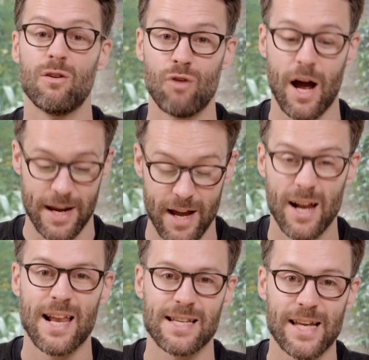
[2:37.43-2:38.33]
Right,
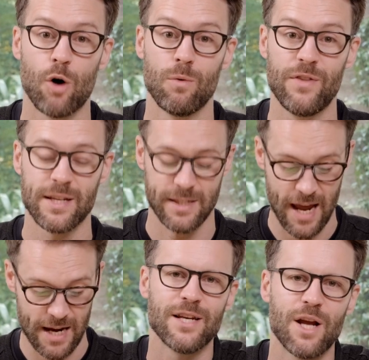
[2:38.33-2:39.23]
let's get on with this stage.